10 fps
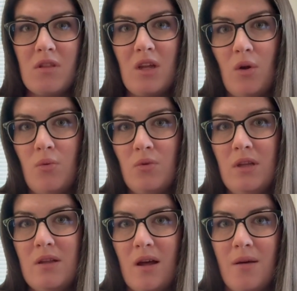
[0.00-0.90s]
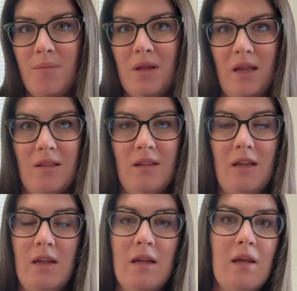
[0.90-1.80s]
They only come in
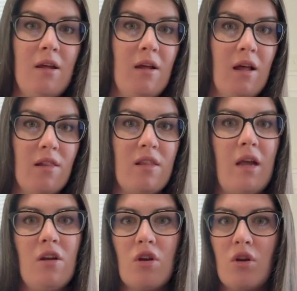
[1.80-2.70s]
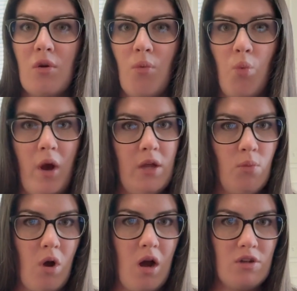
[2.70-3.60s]
the lighter
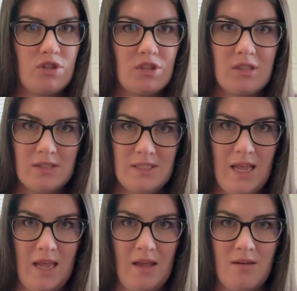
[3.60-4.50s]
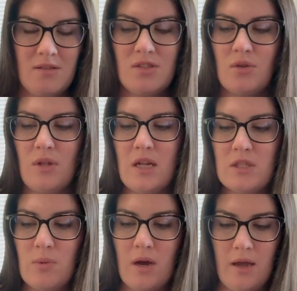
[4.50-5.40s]
whitewashed tan. So
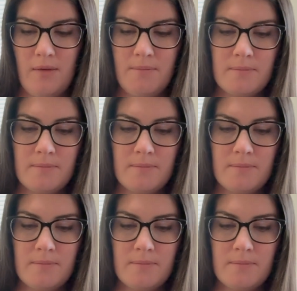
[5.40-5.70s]
that's why